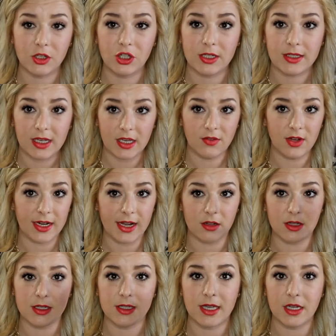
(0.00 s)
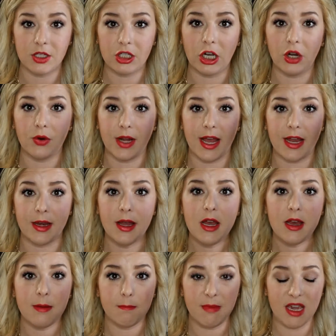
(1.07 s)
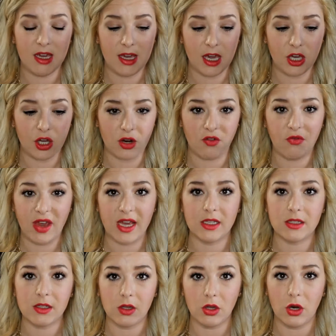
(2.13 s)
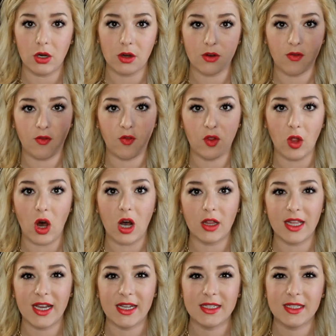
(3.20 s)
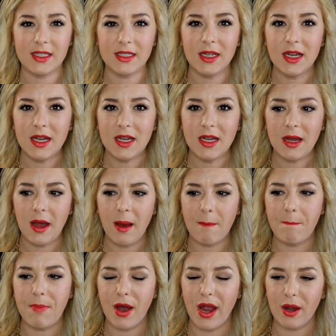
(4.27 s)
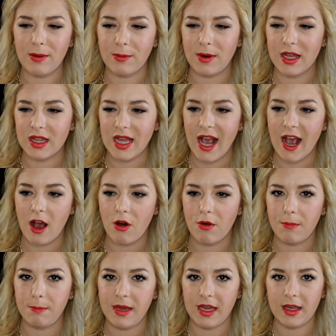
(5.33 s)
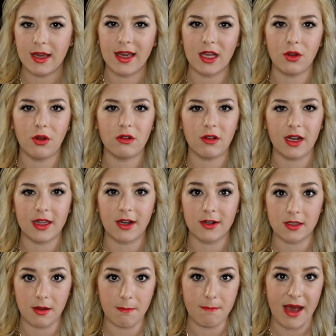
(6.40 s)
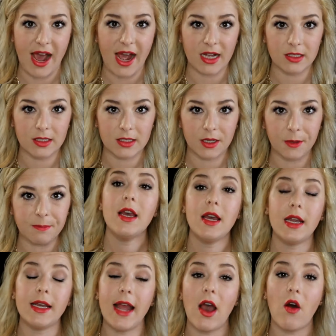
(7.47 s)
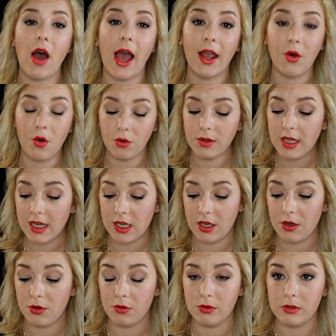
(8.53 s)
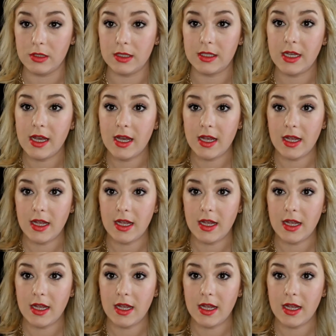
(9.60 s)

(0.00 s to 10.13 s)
just evening out the skin tone and making your face look flawless, but without making it look like there's a mask. Now, I only used